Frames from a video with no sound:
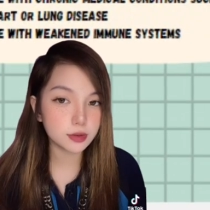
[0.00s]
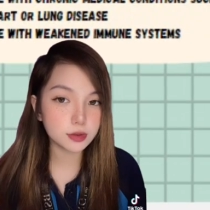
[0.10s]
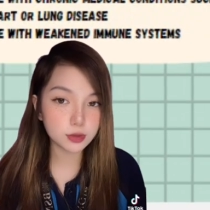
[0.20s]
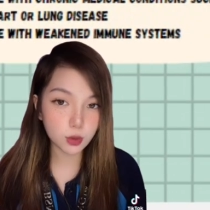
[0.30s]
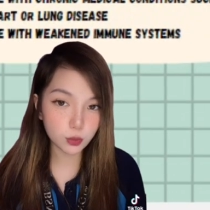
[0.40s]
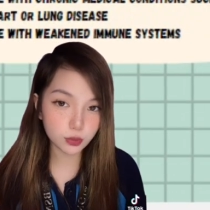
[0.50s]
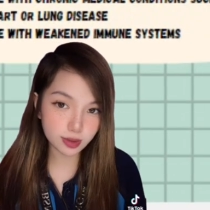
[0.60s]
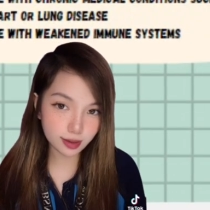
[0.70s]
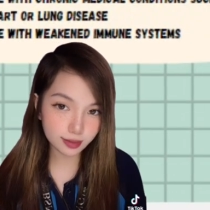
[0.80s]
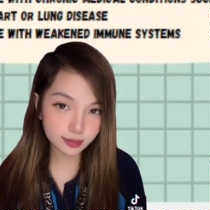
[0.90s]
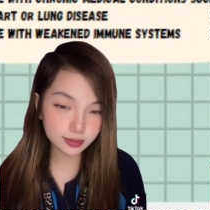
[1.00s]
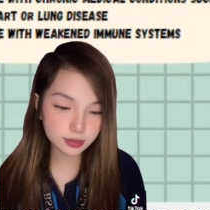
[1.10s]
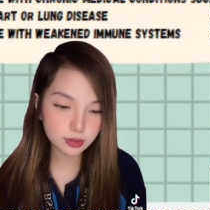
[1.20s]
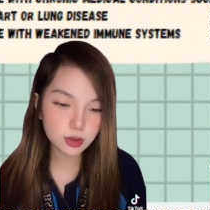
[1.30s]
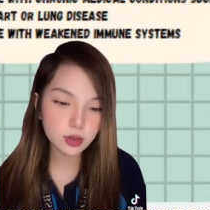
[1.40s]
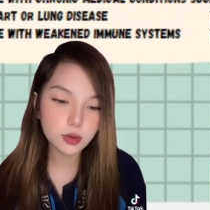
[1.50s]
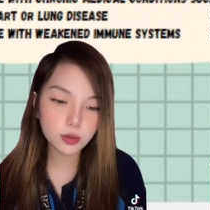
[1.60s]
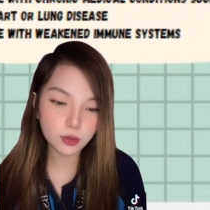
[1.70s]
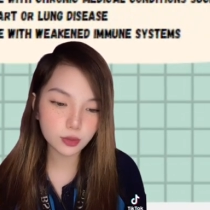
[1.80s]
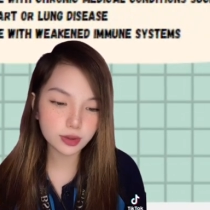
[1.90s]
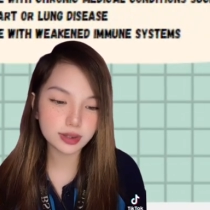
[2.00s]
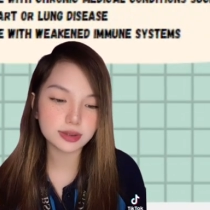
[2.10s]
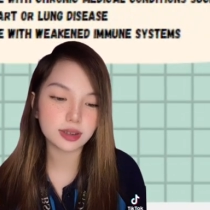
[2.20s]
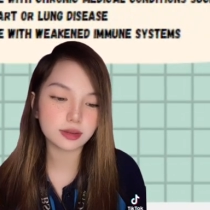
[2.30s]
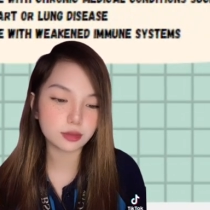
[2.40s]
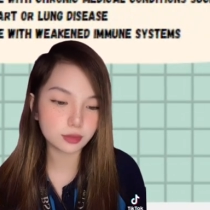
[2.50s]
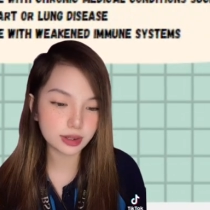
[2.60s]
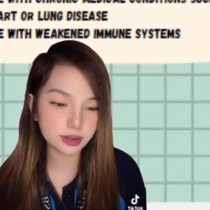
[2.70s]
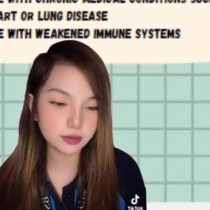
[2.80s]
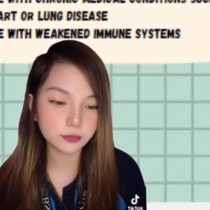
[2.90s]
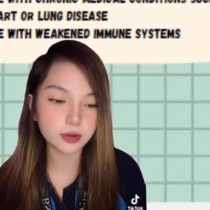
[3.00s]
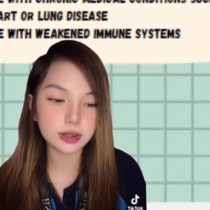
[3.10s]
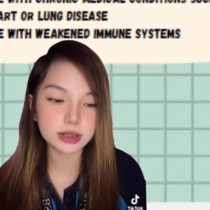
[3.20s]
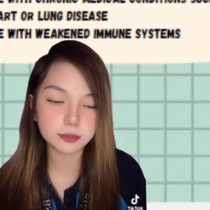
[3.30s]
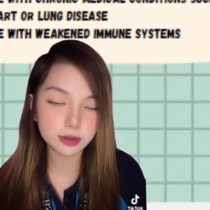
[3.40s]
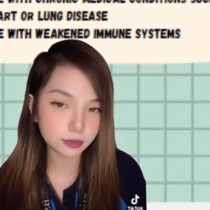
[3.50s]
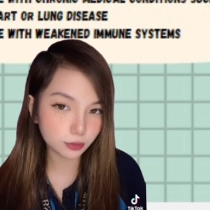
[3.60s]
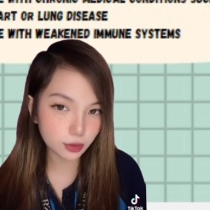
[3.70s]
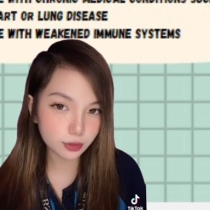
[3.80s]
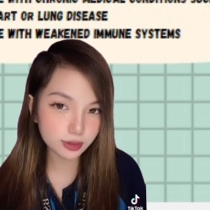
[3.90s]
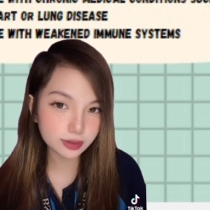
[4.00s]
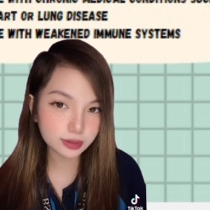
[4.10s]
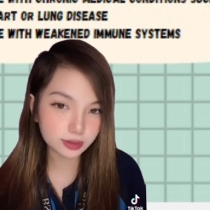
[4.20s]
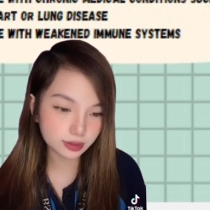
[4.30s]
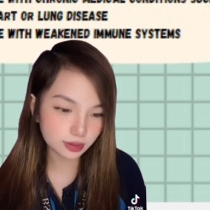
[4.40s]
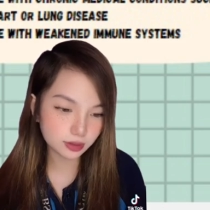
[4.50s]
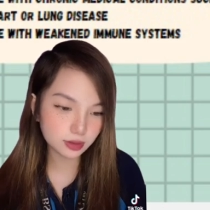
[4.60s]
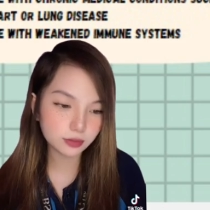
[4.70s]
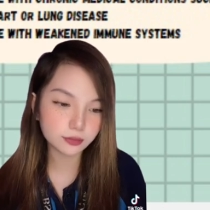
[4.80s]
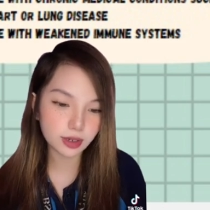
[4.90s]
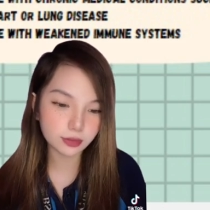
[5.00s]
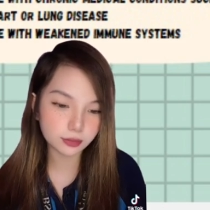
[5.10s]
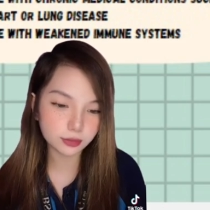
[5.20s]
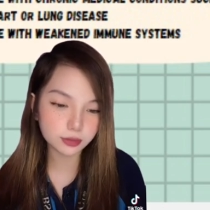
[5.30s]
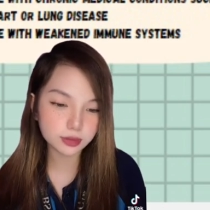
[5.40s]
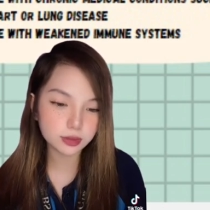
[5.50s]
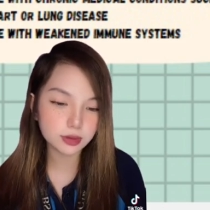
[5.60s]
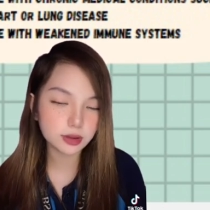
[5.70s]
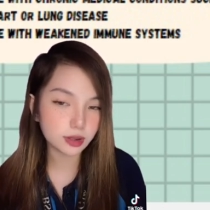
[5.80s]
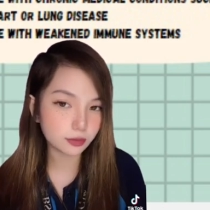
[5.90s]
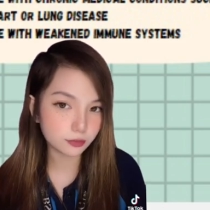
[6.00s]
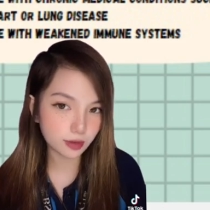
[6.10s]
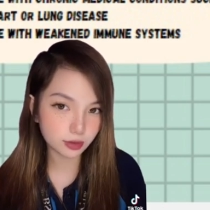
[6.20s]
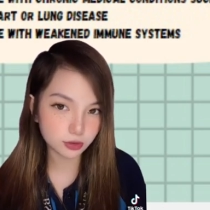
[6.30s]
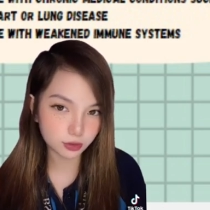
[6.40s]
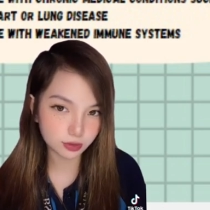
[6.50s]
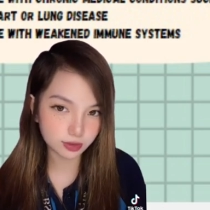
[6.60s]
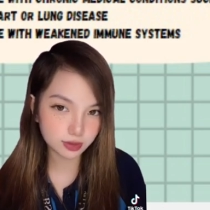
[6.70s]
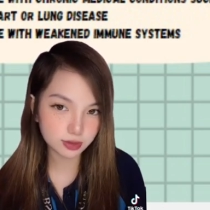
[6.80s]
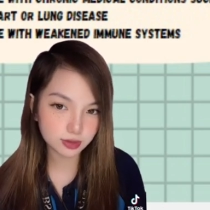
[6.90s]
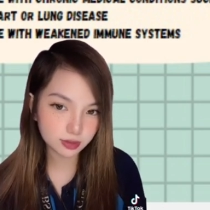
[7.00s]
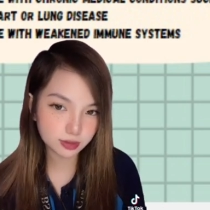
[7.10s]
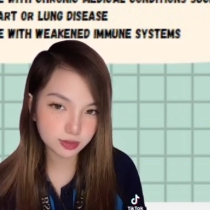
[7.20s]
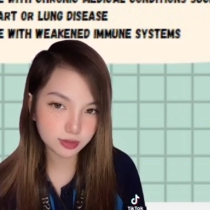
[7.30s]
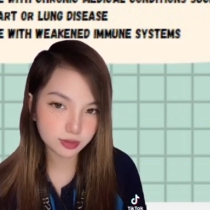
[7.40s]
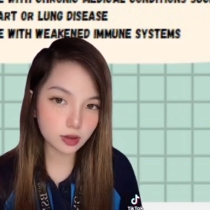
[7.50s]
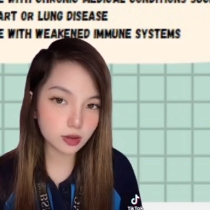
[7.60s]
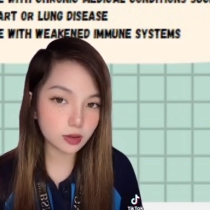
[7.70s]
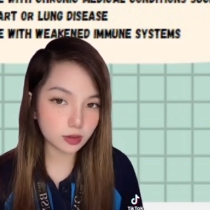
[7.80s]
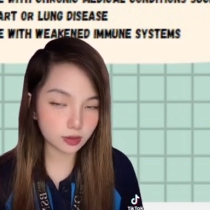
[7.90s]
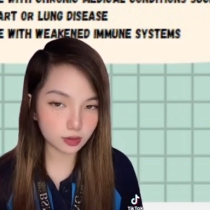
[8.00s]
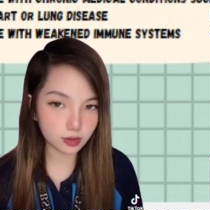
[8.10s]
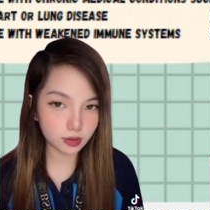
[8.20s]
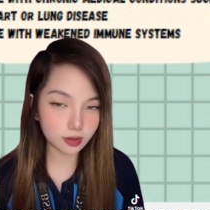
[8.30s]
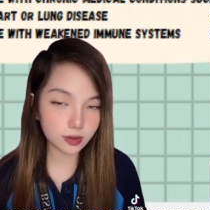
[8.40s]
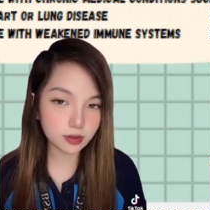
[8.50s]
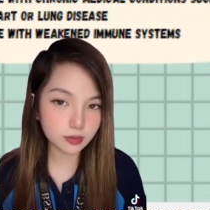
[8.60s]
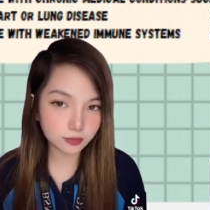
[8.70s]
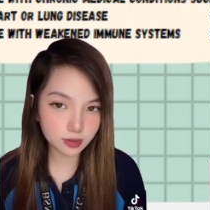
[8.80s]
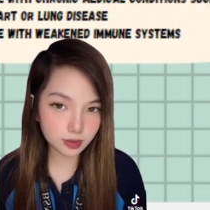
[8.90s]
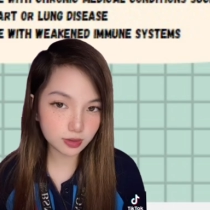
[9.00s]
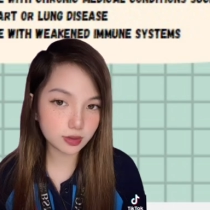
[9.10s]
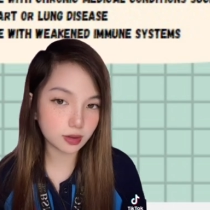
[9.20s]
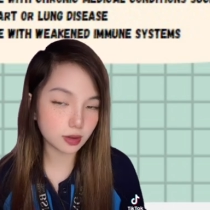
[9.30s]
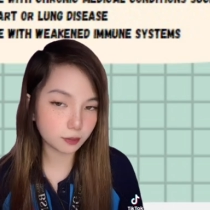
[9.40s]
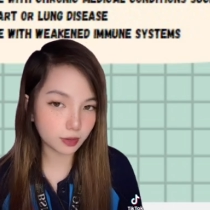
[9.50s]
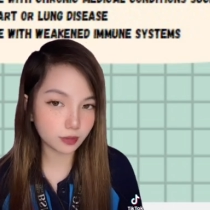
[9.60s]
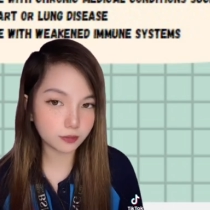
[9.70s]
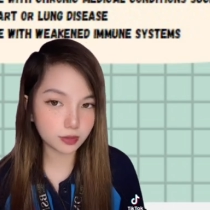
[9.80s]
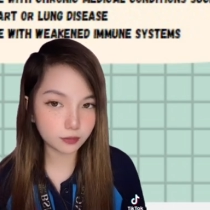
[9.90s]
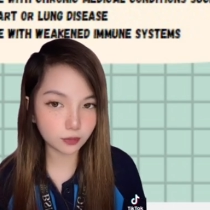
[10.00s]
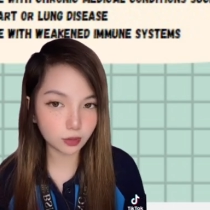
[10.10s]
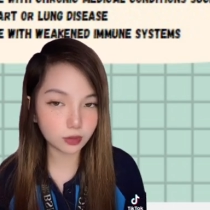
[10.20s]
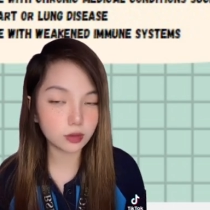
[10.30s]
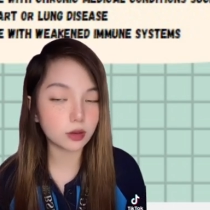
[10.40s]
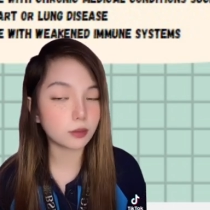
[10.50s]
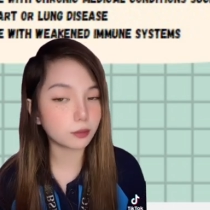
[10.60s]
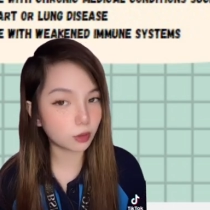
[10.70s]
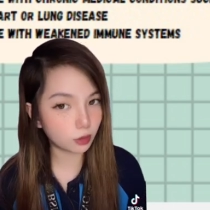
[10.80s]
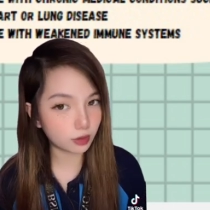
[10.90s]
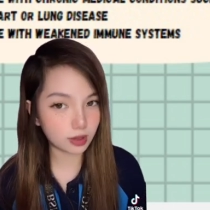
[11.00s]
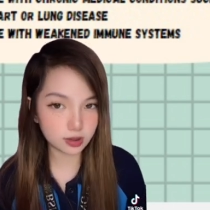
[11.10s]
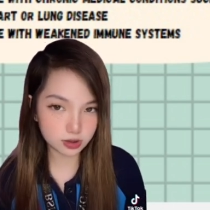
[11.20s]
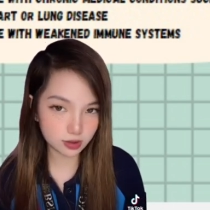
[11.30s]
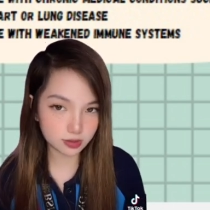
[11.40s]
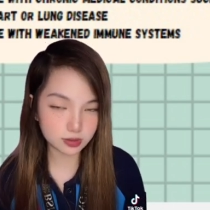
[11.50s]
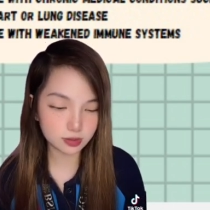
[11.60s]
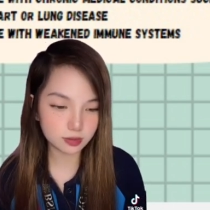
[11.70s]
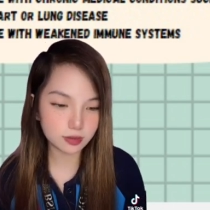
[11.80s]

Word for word: So next, who is at risk for respiratory syncytial virus infections. RSV can affect people of all ages,